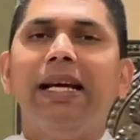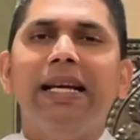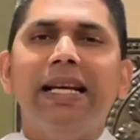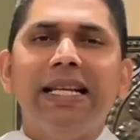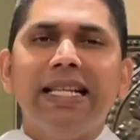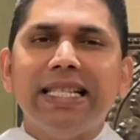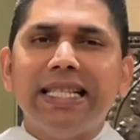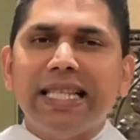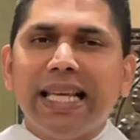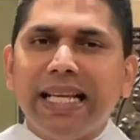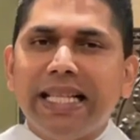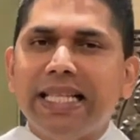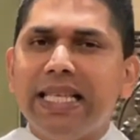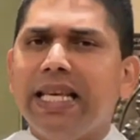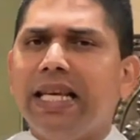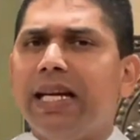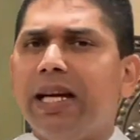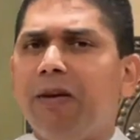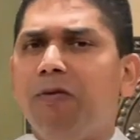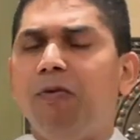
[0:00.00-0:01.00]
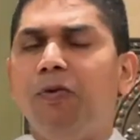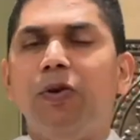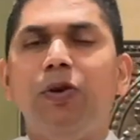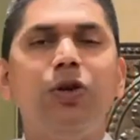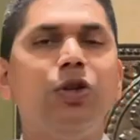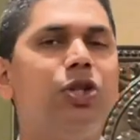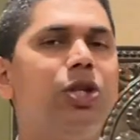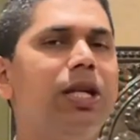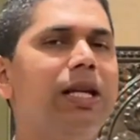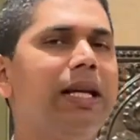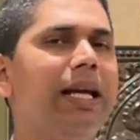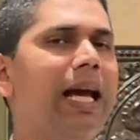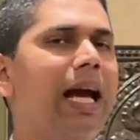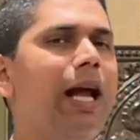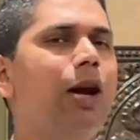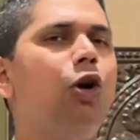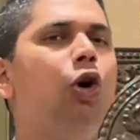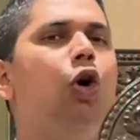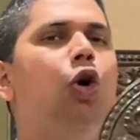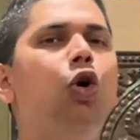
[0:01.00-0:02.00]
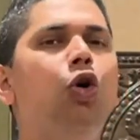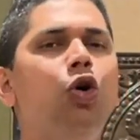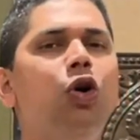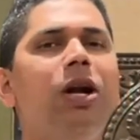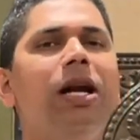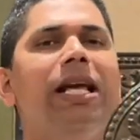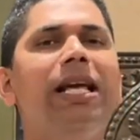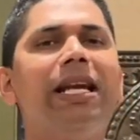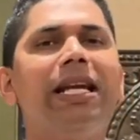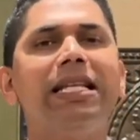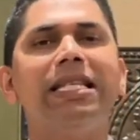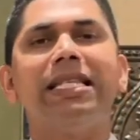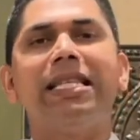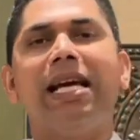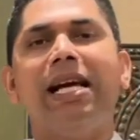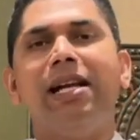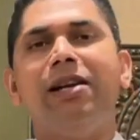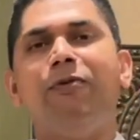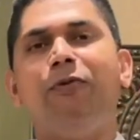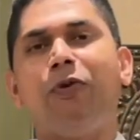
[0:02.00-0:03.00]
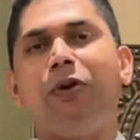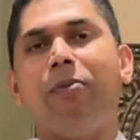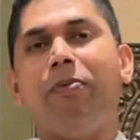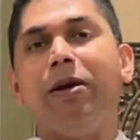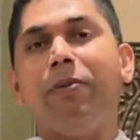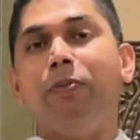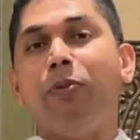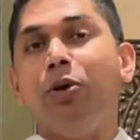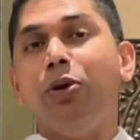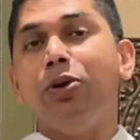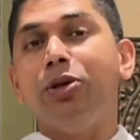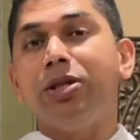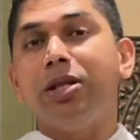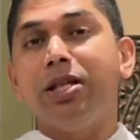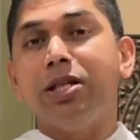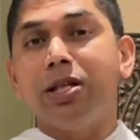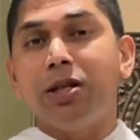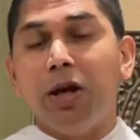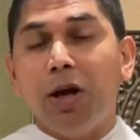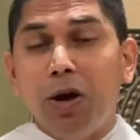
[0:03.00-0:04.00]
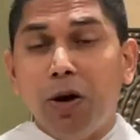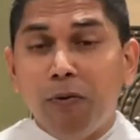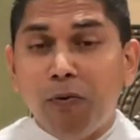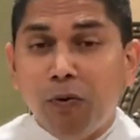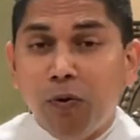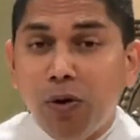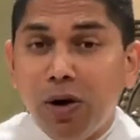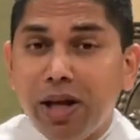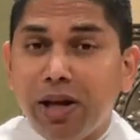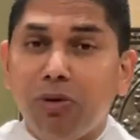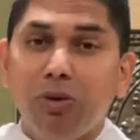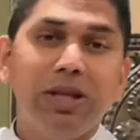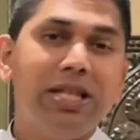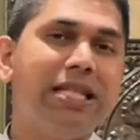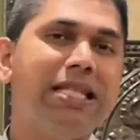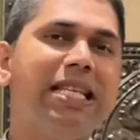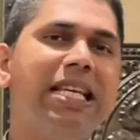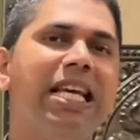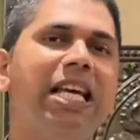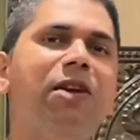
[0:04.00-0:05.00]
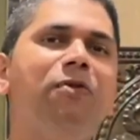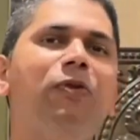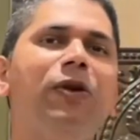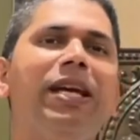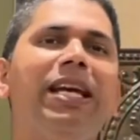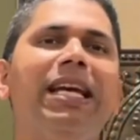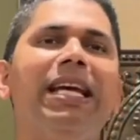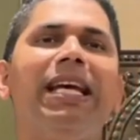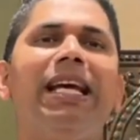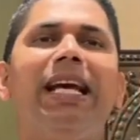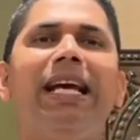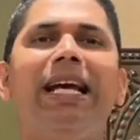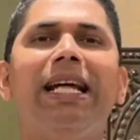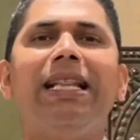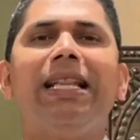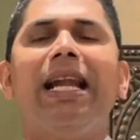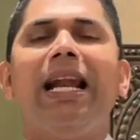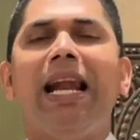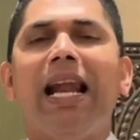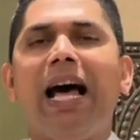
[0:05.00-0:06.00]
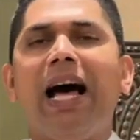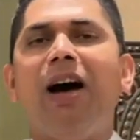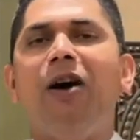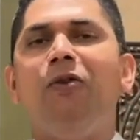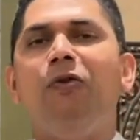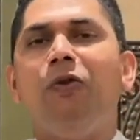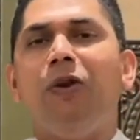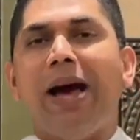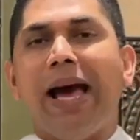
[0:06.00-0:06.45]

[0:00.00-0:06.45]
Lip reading: such a conversion can only result from a person's fully receiving the love,